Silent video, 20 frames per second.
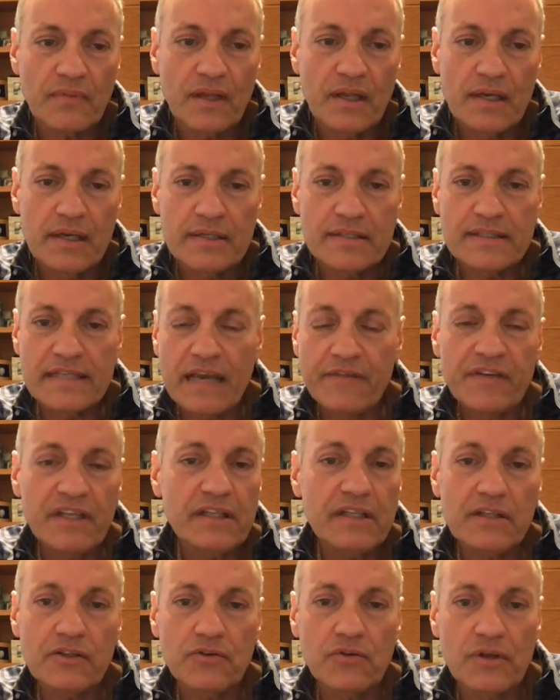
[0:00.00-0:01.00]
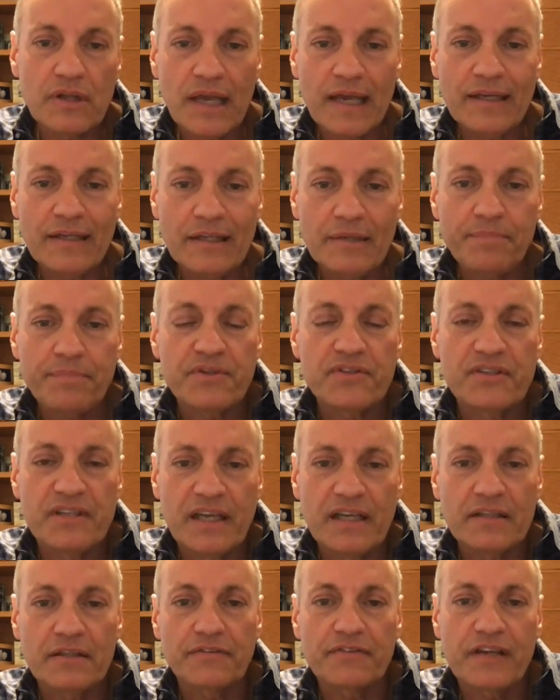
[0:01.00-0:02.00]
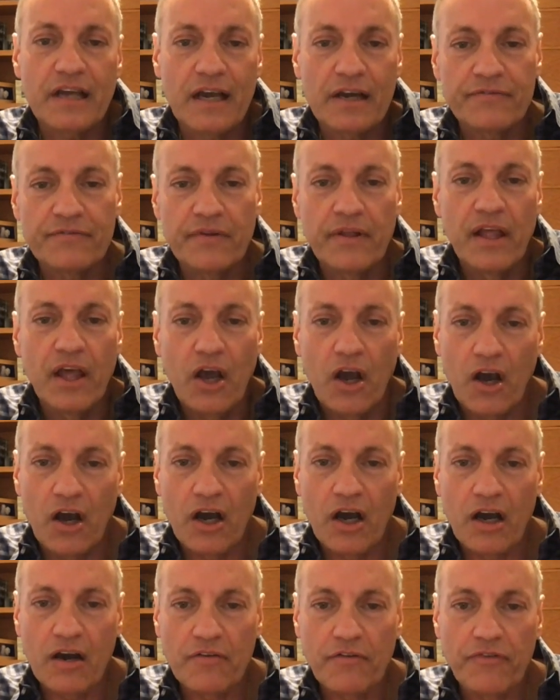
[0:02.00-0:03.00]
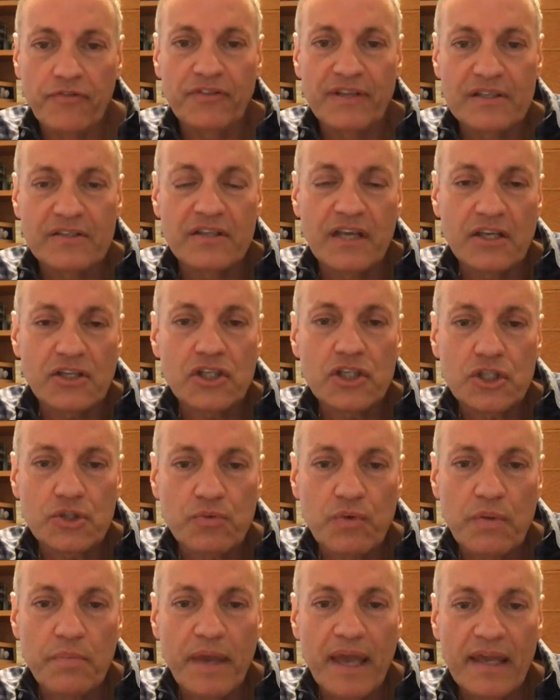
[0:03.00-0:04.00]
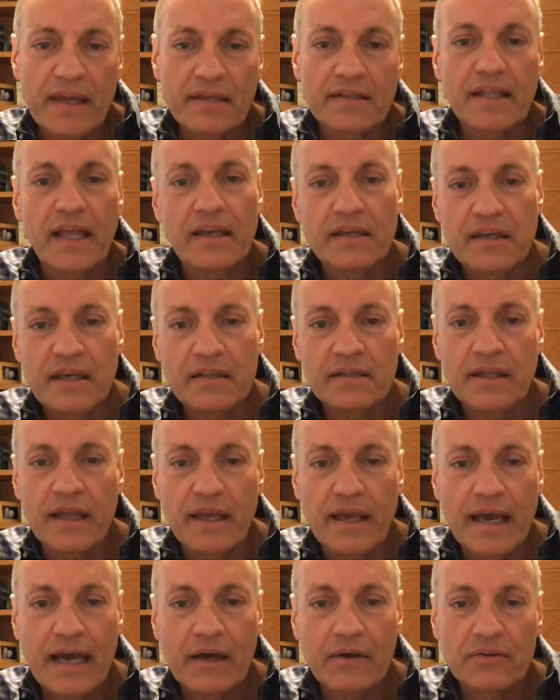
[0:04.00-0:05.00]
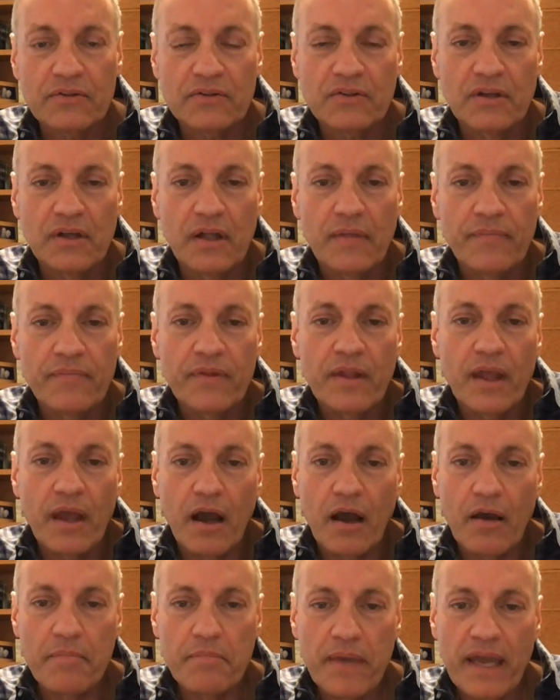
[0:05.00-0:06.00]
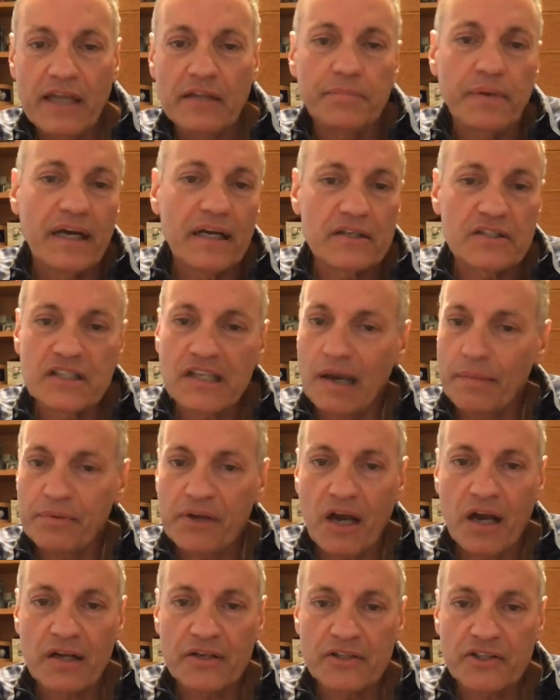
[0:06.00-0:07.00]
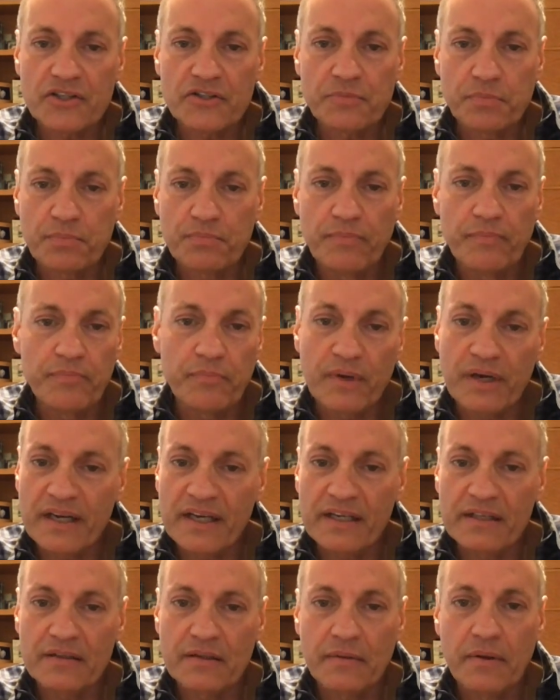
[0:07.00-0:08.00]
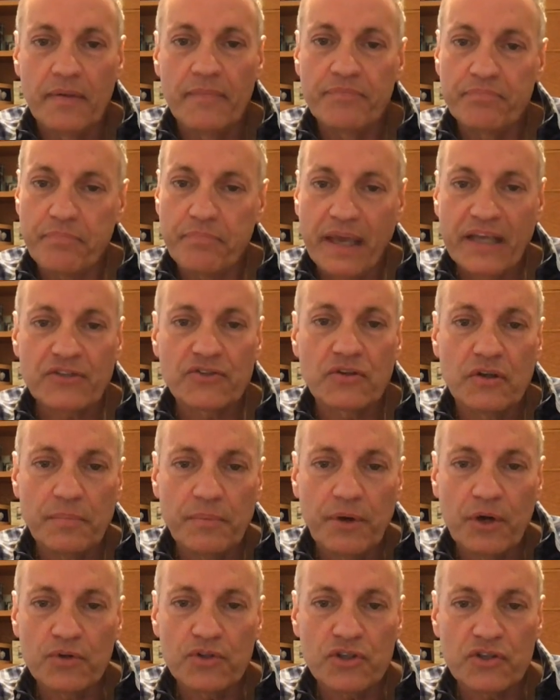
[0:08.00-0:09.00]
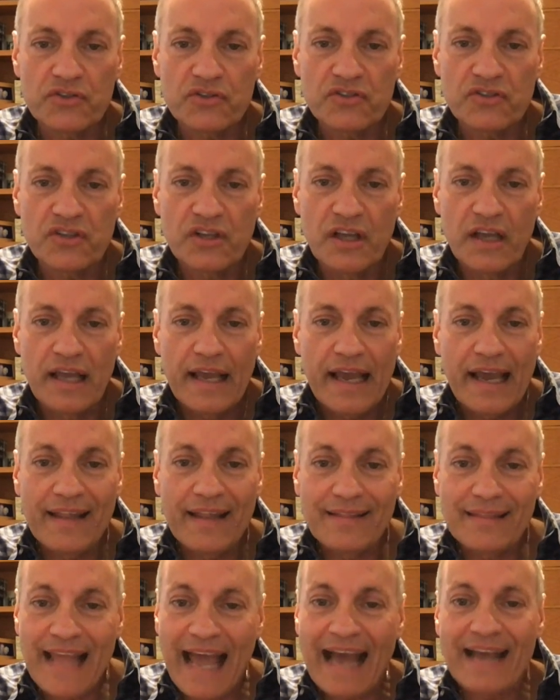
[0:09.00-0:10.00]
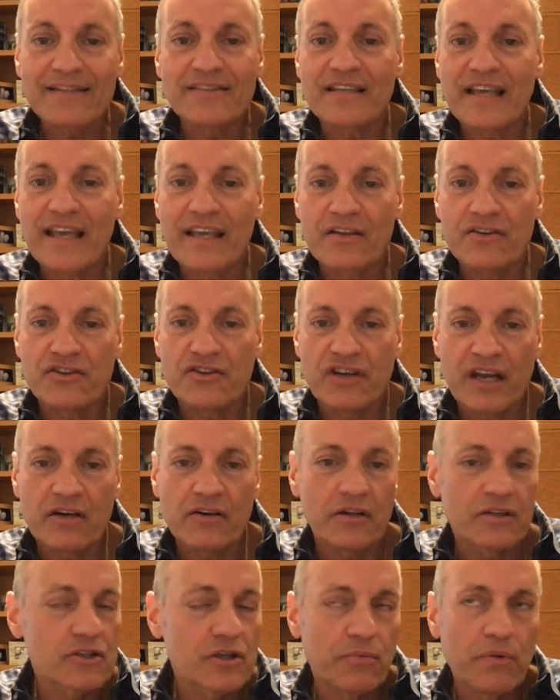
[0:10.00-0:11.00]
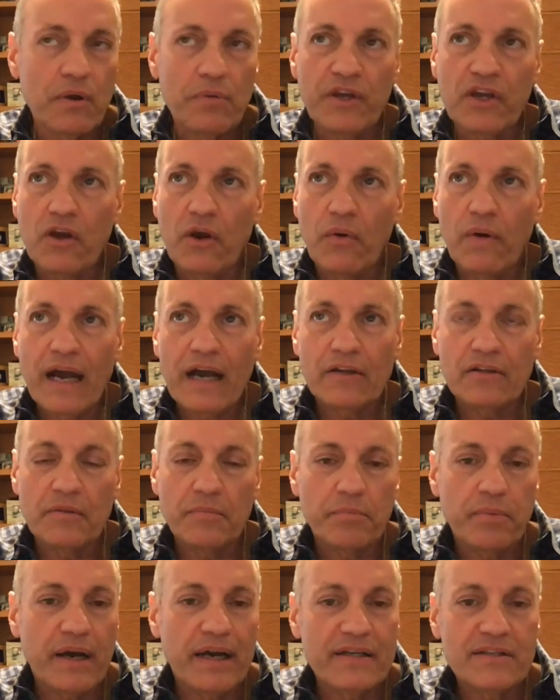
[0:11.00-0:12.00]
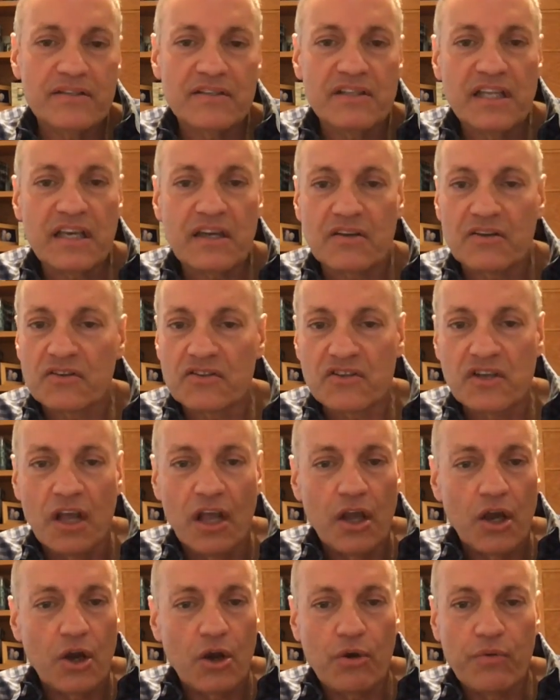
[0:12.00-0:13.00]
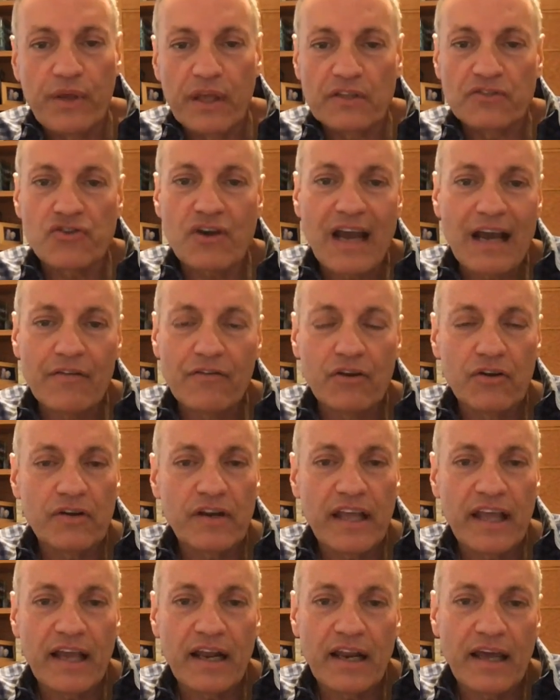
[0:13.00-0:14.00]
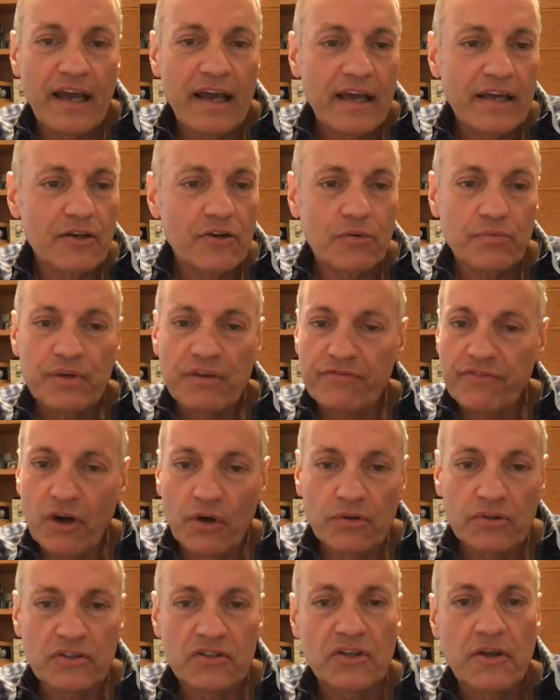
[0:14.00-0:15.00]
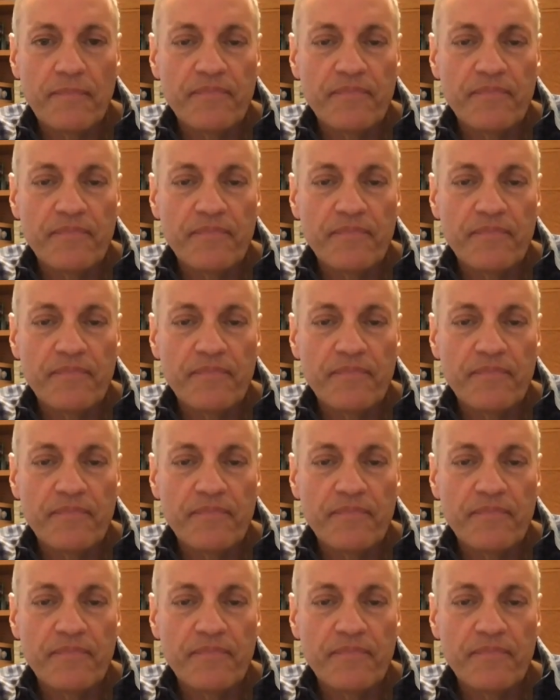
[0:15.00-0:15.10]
70 to 90% of decisions we make day in, day out are made by a subconscious mind based on emotions. And that's in general. So when we go out and buy sneakers, or we travel on an airline, or we vote